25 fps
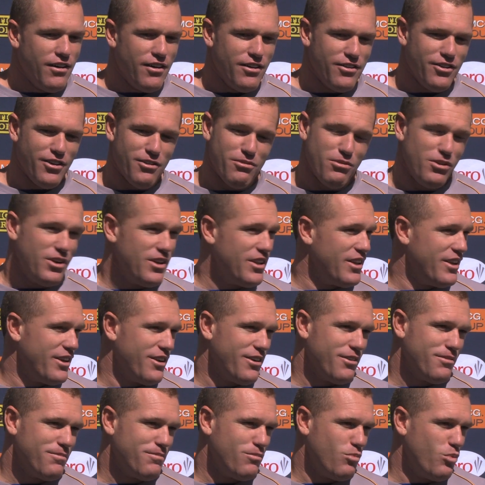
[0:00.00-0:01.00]
Oh, not
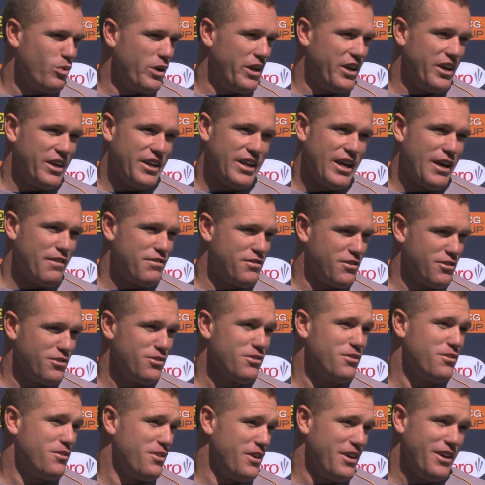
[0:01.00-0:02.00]
really. Winning enough's a
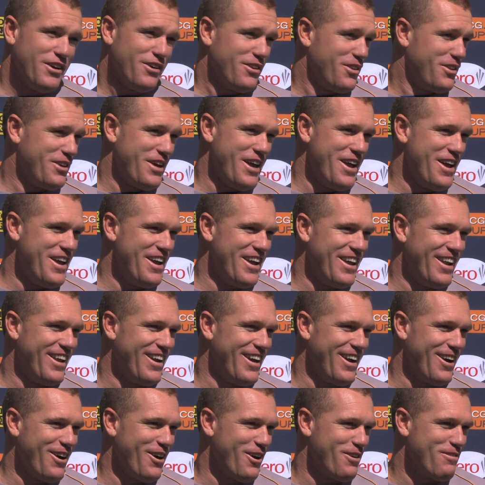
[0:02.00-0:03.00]
good thing, I think. You
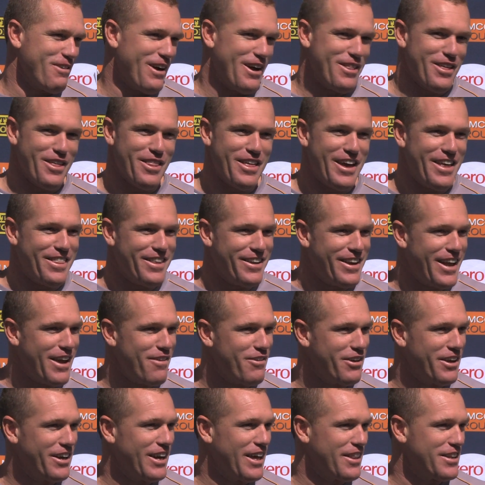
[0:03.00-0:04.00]
know, I'd rather that than
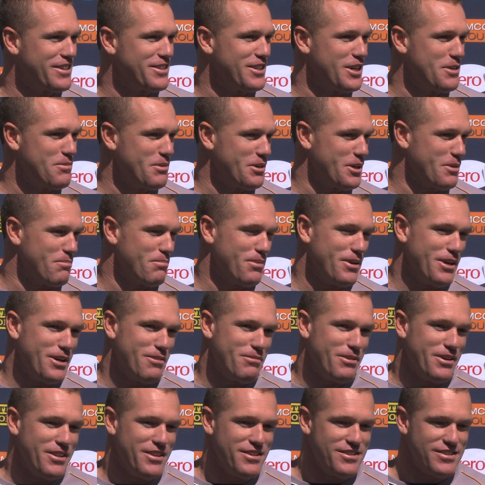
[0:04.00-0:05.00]
having another team to
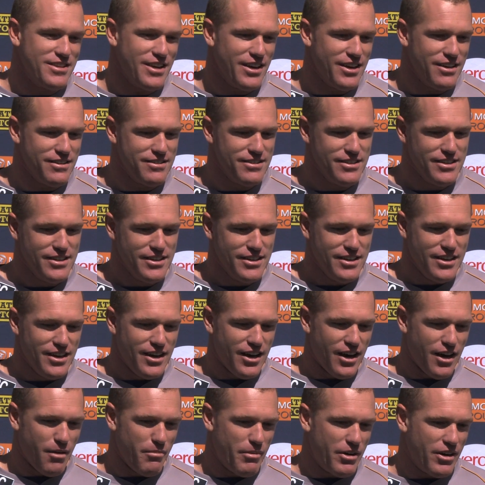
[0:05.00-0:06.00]
compete with. So,
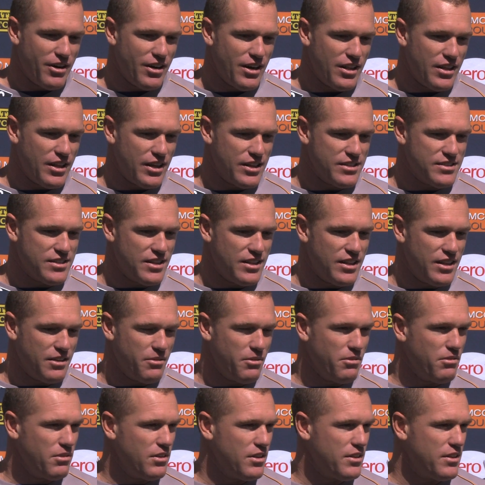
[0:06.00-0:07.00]
I mean, I don't think it's
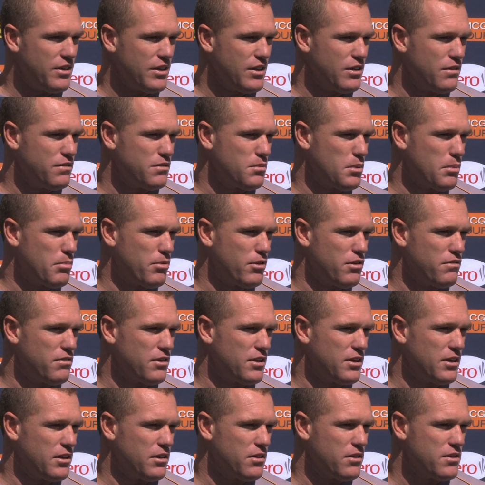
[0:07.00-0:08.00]
anything we really think of, to be
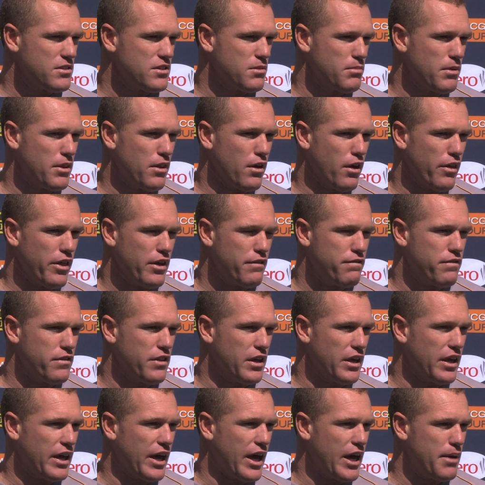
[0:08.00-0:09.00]
perfectly honest. I mean, I think
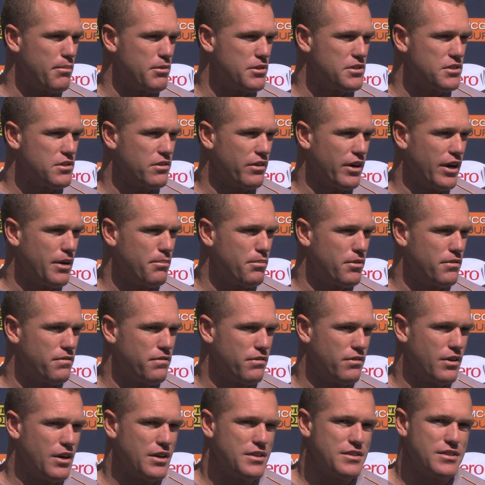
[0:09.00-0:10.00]
for the game it's great, but
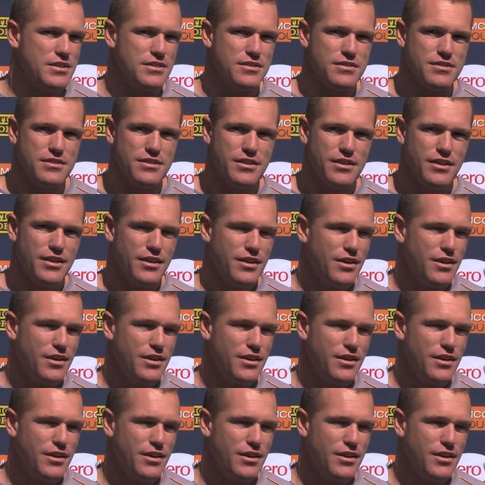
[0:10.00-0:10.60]
for us as,